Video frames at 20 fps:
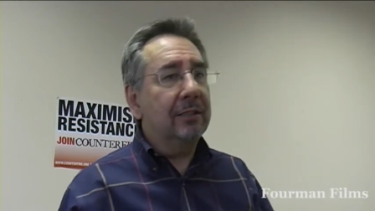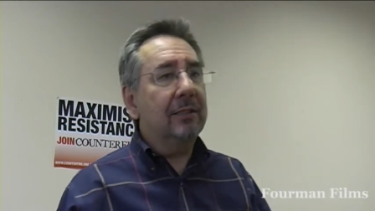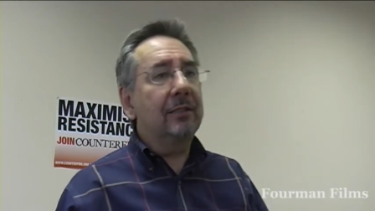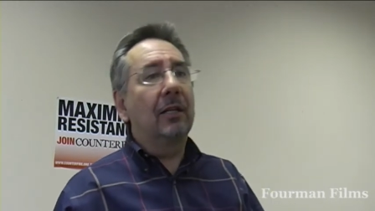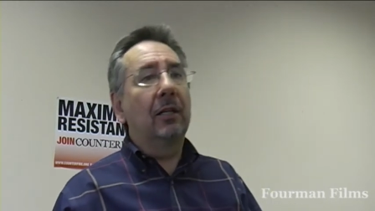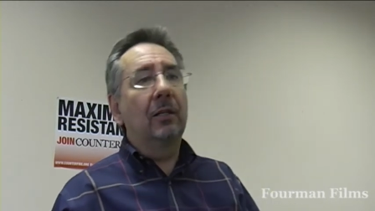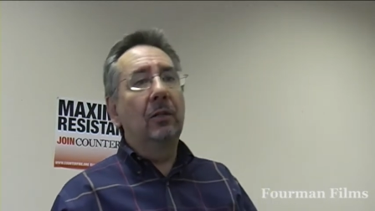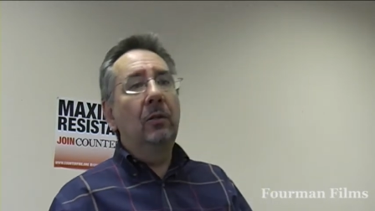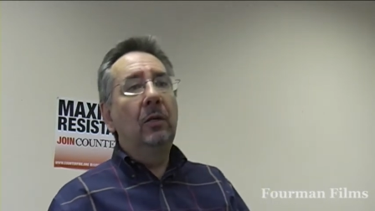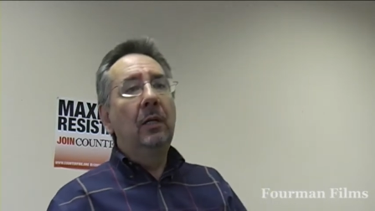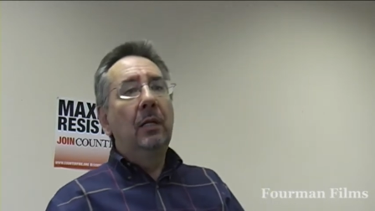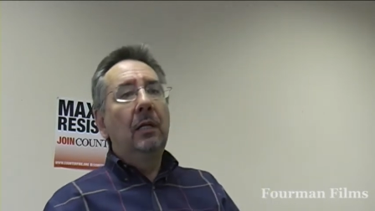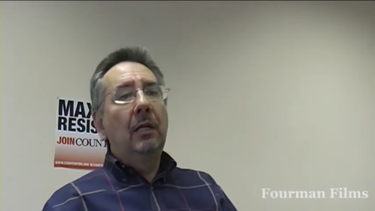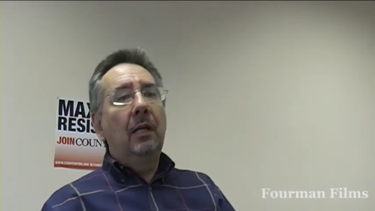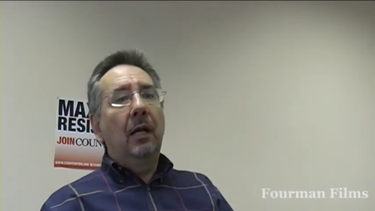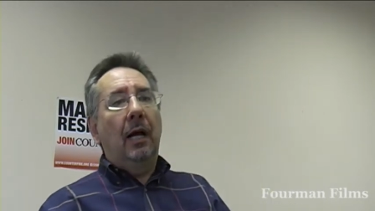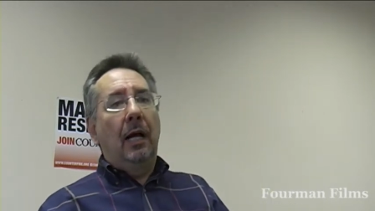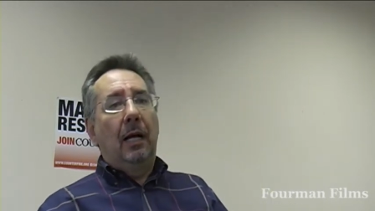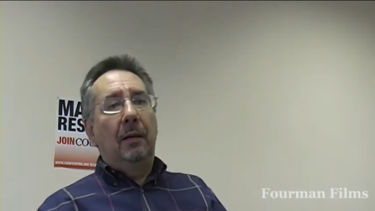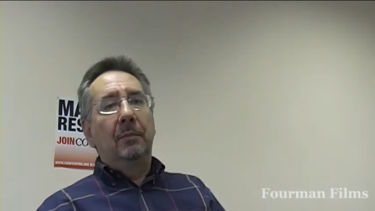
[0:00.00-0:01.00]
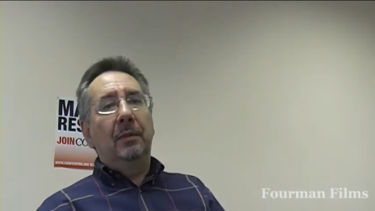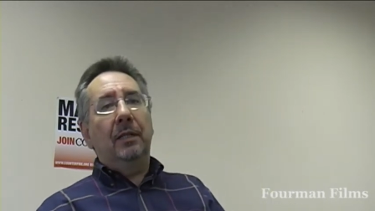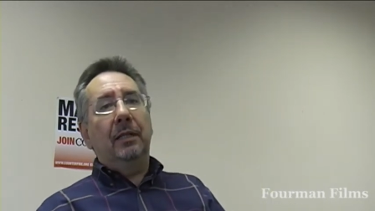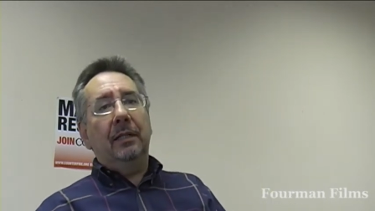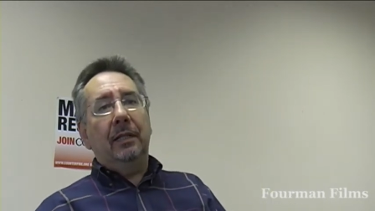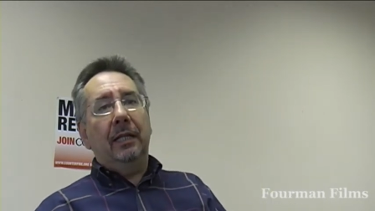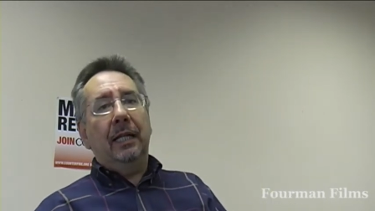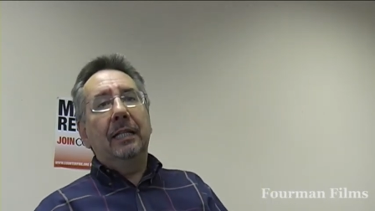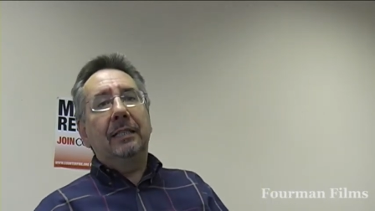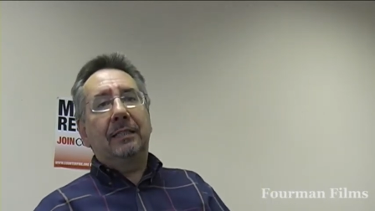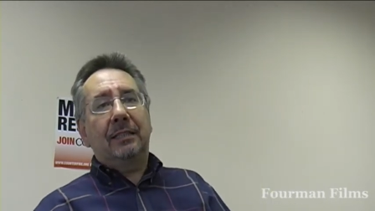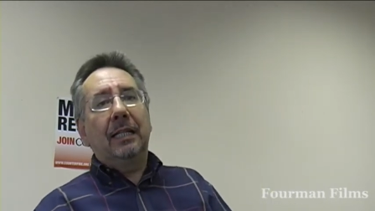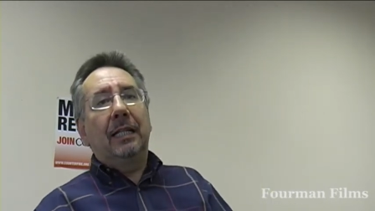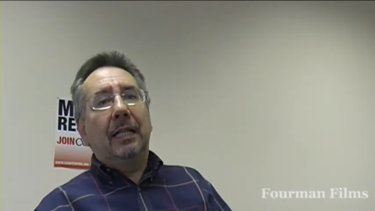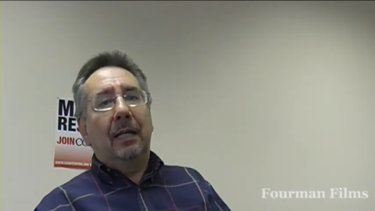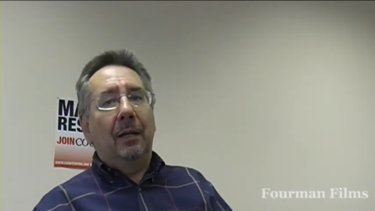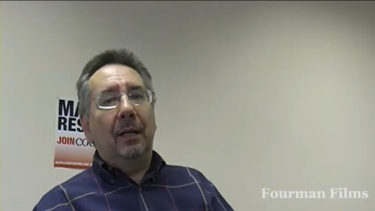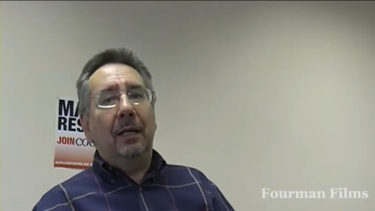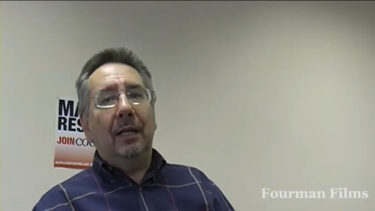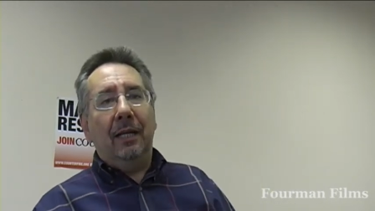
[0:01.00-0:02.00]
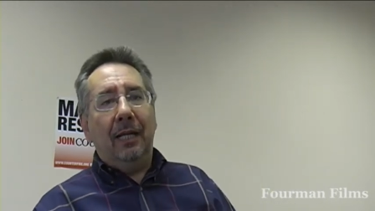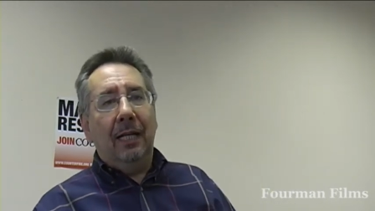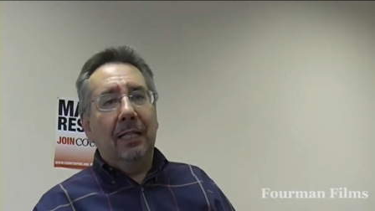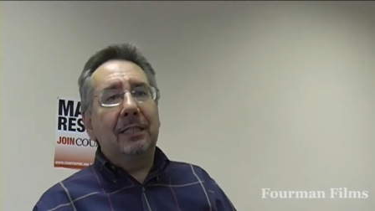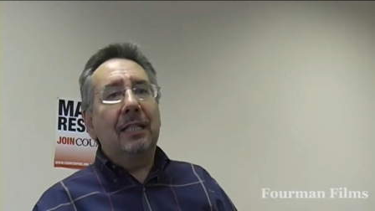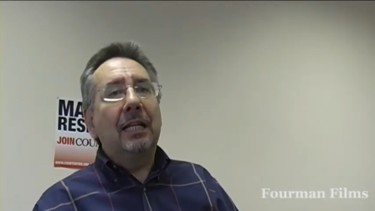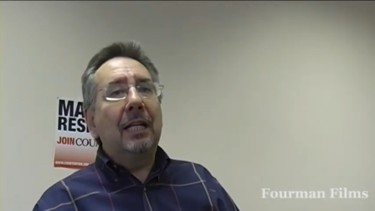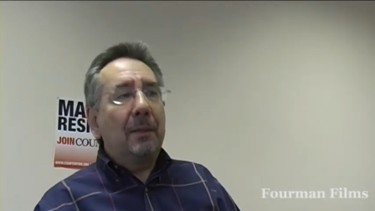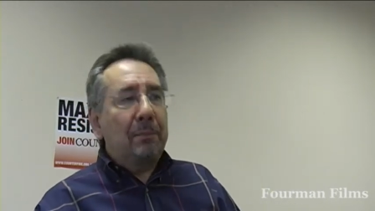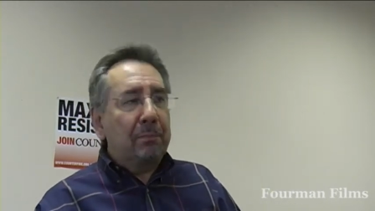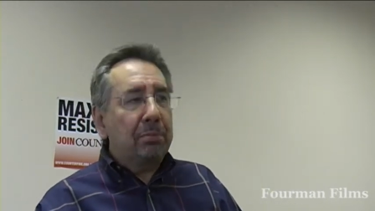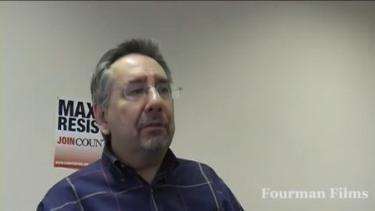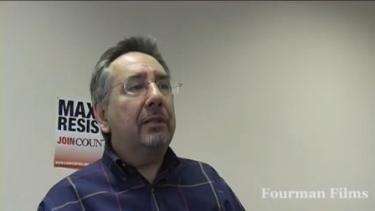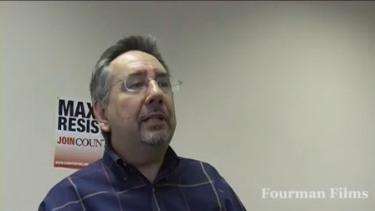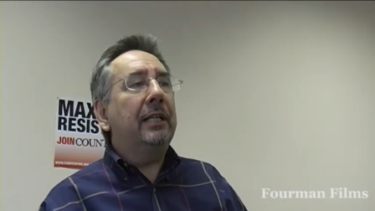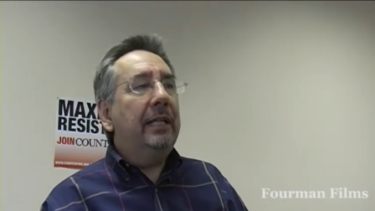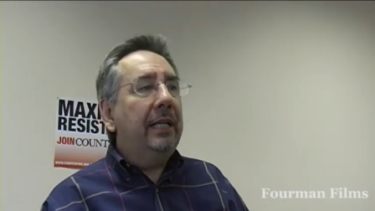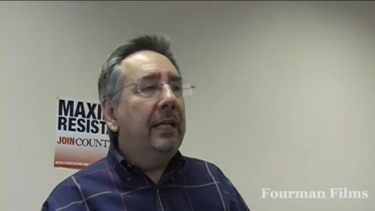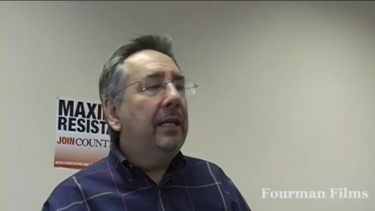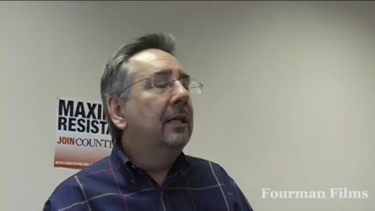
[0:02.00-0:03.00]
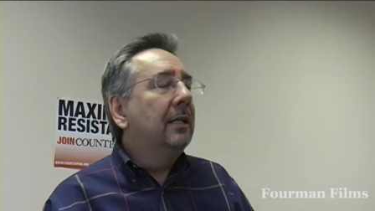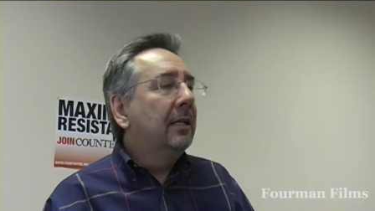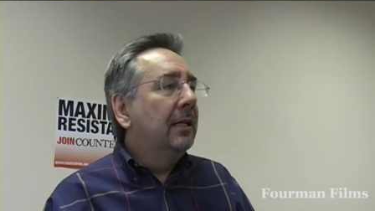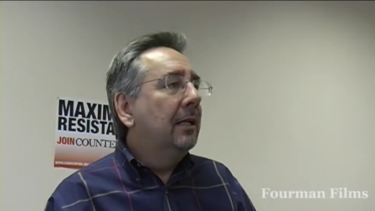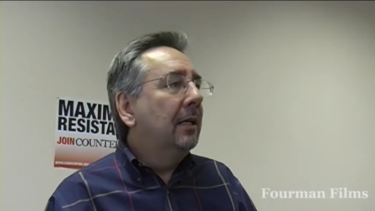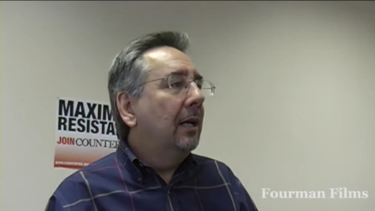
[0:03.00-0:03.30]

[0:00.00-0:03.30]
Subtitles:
So it's in a pretty